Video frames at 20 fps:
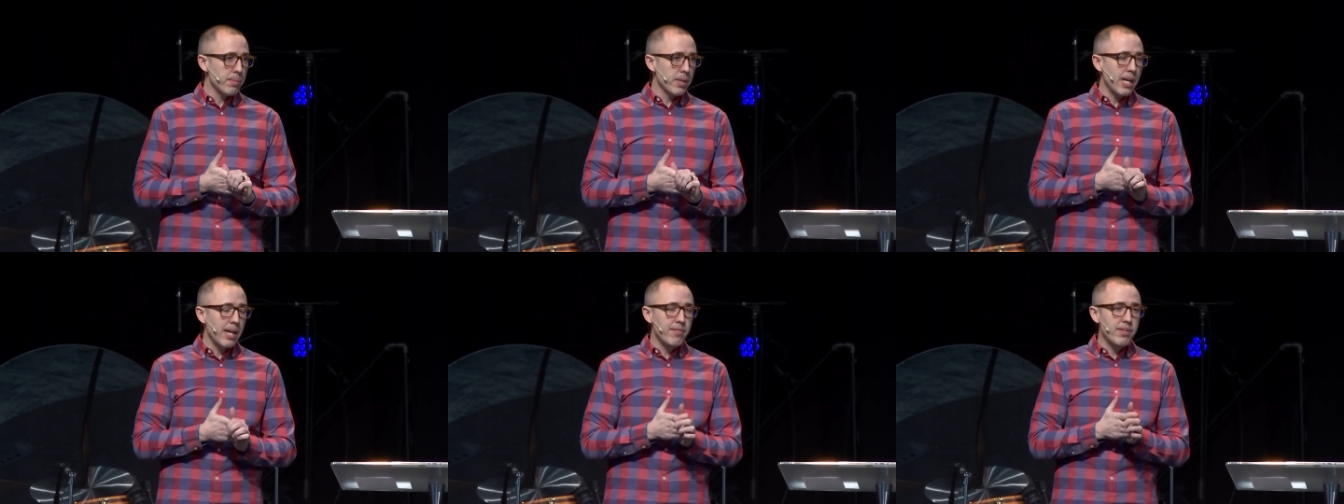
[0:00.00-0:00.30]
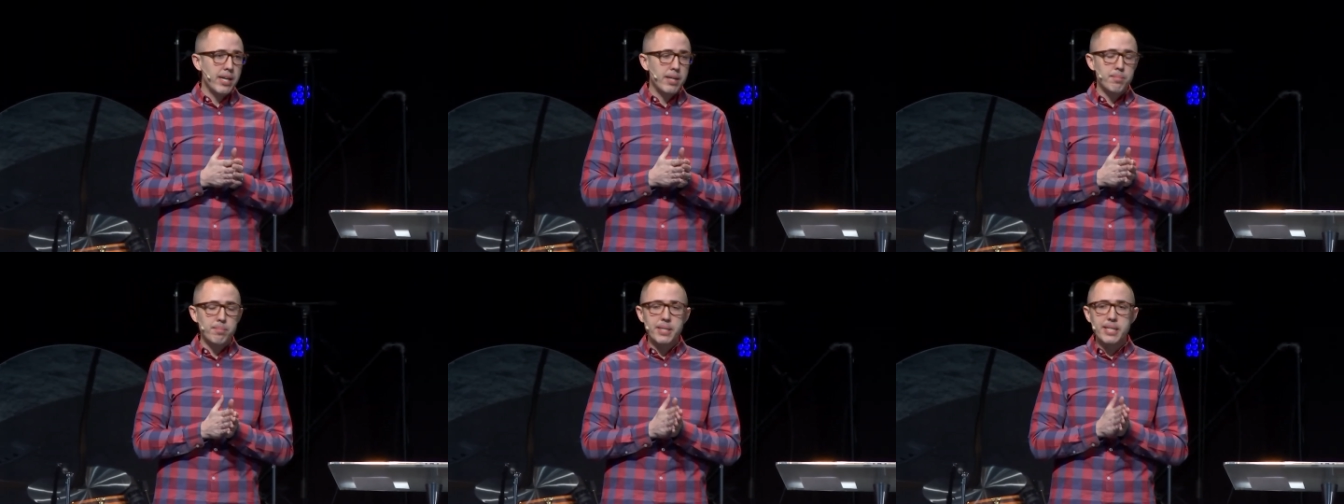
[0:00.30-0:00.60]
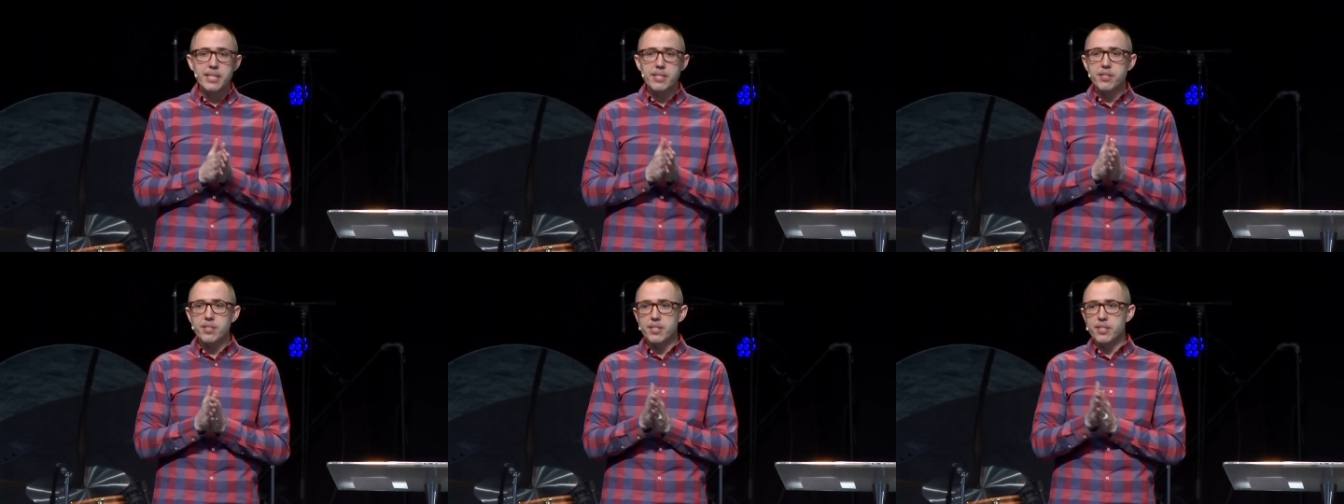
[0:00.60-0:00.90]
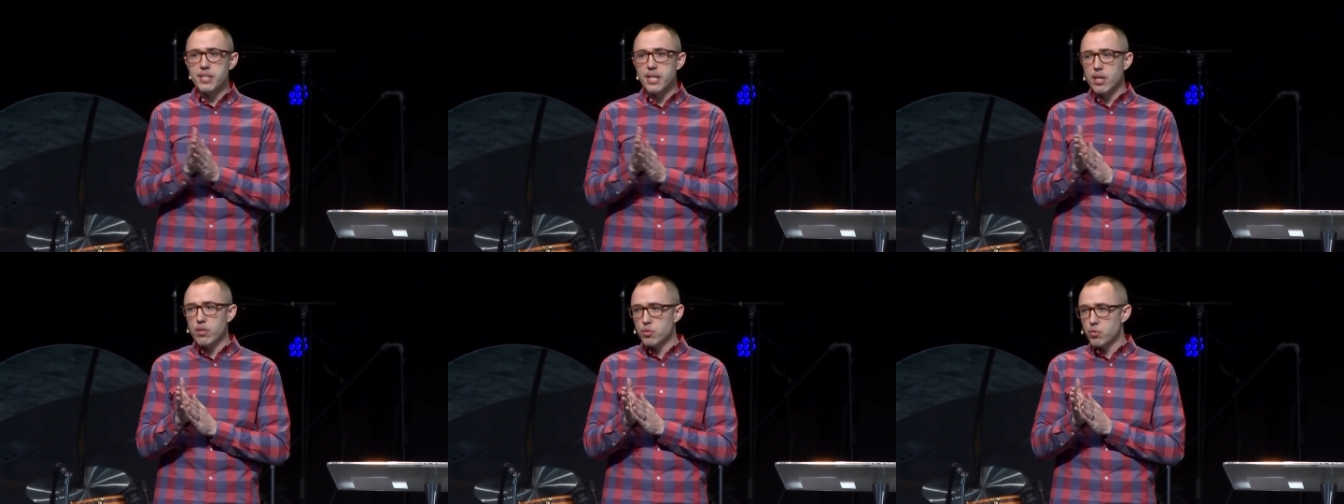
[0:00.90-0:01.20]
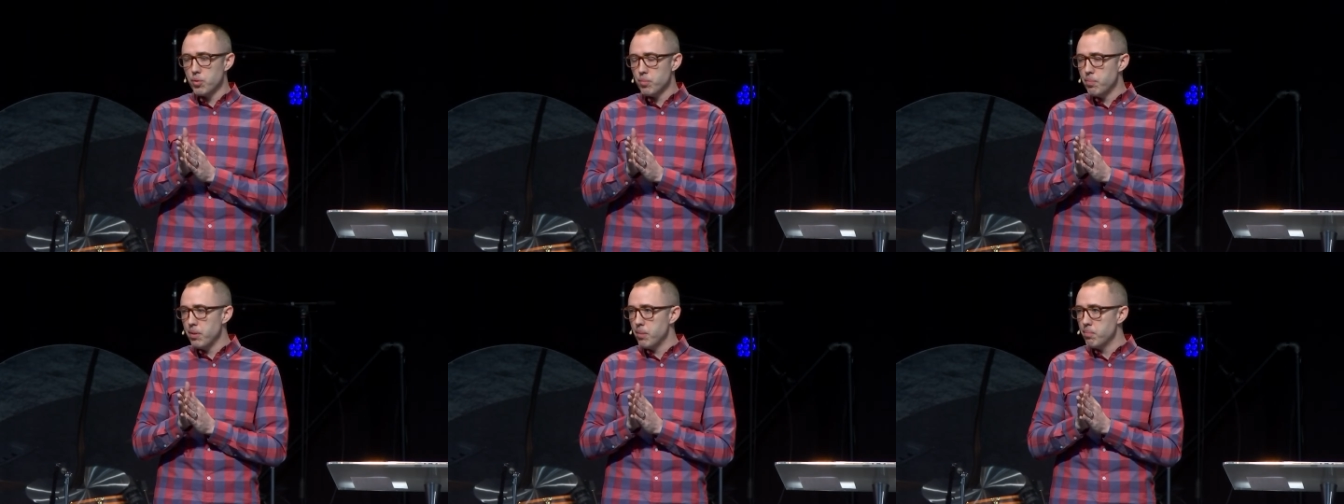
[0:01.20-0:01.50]
But I've had many sit downs
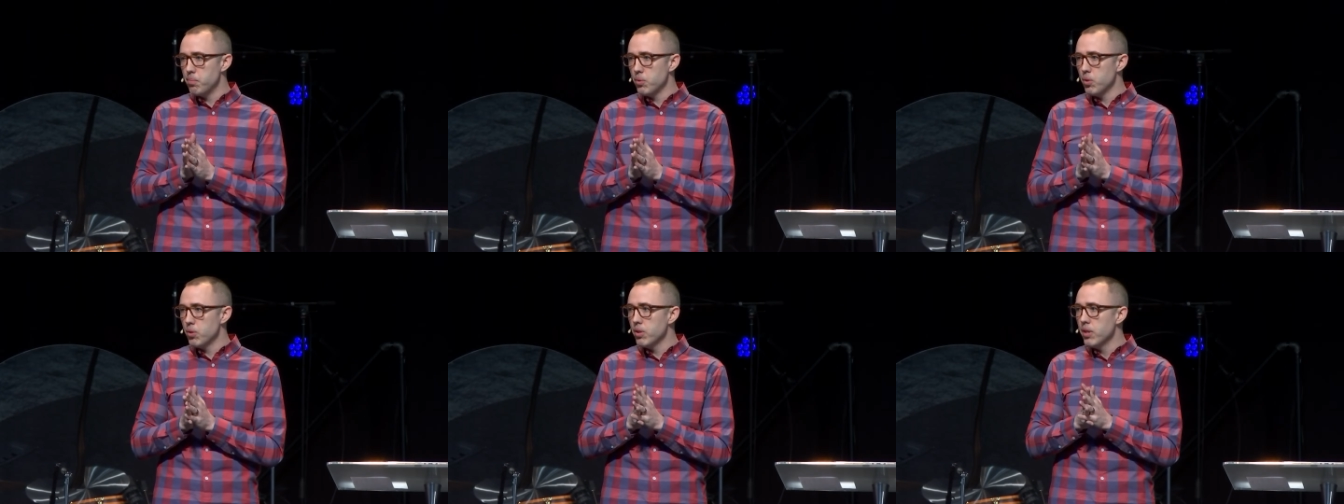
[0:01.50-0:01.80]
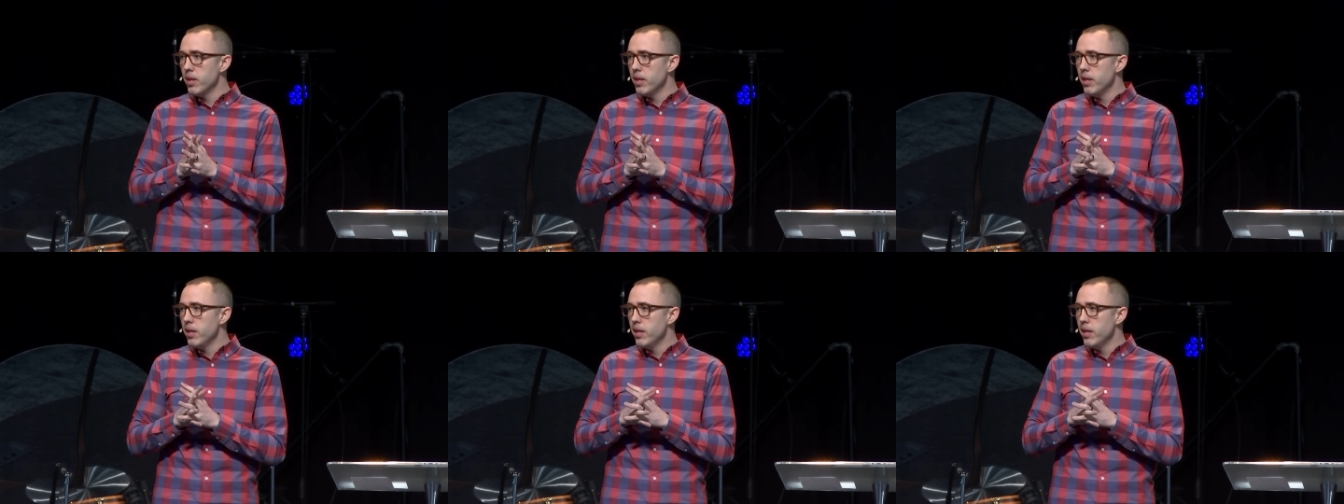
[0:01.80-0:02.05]
with people